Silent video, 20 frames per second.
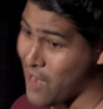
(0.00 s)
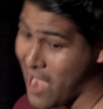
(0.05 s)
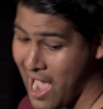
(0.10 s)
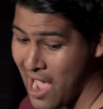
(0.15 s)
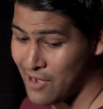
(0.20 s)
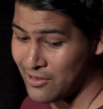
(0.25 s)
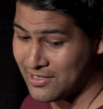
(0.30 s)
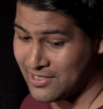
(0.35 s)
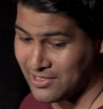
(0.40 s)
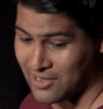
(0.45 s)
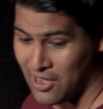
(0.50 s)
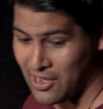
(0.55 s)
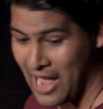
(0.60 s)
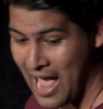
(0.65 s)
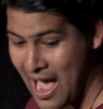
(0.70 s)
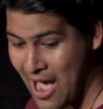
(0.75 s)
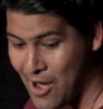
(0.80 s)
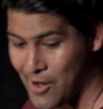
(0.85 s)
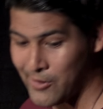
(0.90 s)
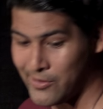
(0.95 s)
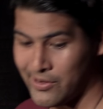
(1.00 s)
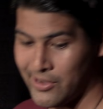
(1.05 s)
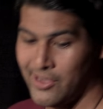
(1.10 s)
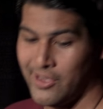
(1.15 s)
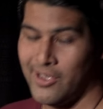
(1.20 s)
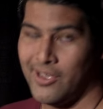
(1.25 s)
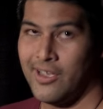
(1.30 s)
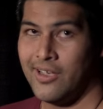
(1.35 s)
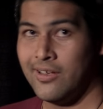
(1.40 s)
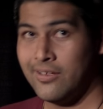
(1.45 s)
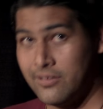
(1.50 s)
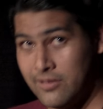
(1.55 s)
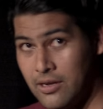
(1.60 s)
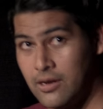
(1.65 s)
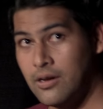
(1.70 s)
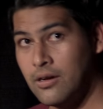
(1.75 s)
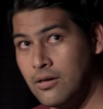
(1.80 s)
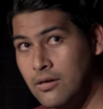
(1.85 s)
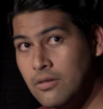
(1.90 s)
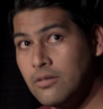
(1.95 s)
crowd sung out,
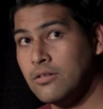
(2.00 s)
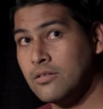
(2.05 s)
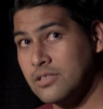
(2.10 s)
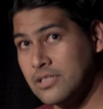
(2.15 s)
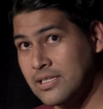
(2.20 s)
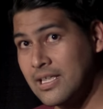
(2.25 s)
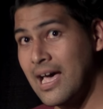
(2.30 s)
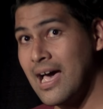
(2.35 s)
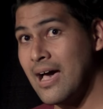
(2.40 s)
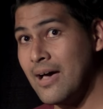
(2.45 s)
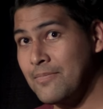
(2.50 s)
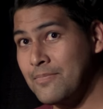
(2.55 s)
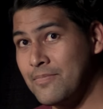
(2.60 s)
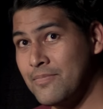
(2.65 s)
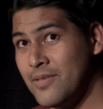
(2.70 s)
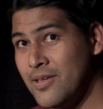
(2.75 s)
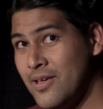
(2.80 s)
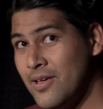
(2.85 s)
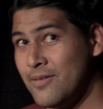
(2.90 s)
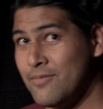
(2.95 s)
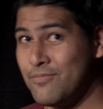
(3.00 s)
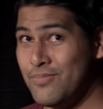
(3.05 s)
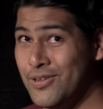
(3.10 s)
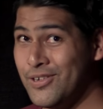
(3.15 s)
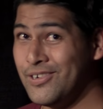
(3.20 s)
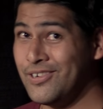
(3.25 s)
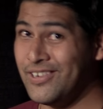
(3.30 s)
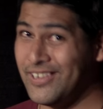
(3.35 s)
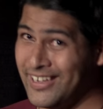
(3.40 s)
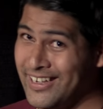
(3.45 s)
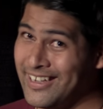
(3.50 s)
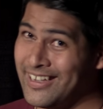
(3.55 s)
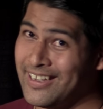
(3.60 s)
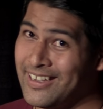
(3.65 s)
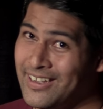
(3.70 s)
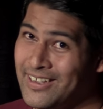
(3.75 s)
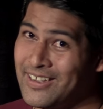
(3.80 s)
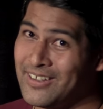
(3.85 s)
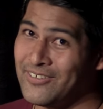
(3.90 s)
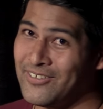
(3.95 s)
"Don't stop
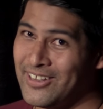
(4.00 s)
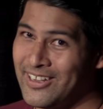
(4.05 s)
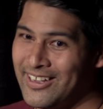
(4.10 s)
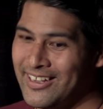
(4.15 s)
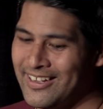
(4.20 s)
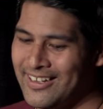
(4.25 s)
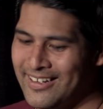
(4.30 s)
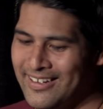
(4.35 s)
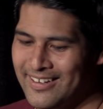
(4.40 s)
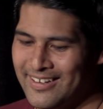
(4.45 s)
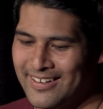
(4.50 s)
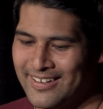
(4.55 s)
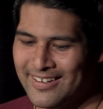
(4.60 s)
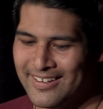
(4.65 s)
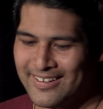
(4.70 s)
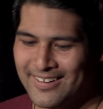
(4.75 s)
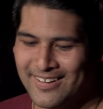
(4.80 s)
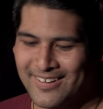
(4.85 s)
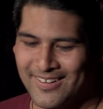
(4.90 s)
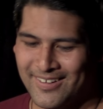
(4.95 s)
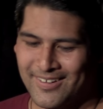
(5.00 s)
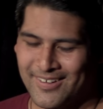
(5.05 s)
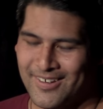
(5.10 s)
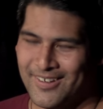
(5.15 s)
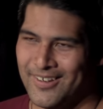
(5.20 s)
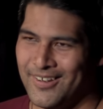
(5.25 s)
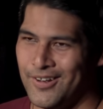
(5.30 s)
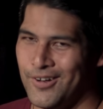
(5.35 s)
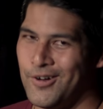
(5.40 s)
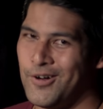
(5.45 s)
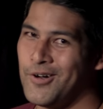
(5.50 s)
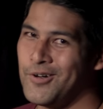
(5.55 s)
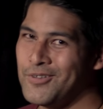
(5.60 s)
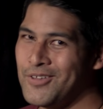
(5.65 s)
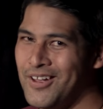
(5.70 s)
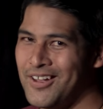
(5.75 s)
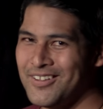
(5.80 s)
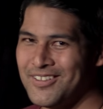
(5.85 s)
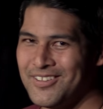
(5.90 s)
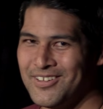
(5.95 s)
believing,
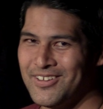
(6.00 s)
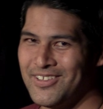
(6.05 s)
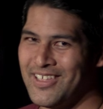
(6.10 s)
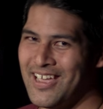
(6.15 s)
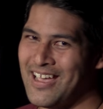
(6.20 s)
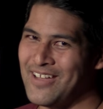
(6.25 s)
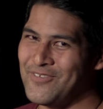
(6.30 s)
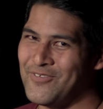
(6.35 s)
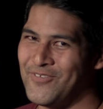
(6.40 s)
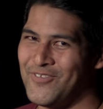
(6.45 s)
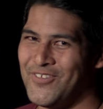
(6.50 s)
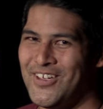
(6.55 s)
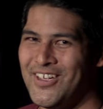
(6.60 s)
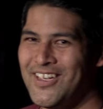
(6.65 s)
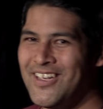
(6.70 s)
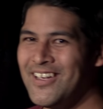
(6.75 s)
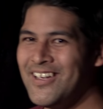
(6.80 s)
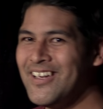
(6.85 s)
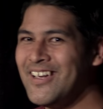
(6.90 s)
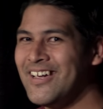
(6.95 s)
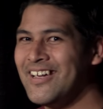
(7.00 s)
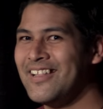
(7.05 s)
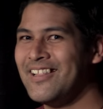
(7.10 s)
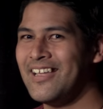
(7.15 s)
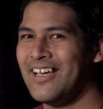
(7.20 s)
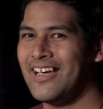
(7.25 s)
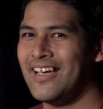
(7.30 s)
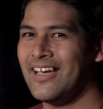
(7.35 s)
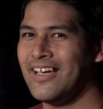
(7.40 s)
hold on to that feeling."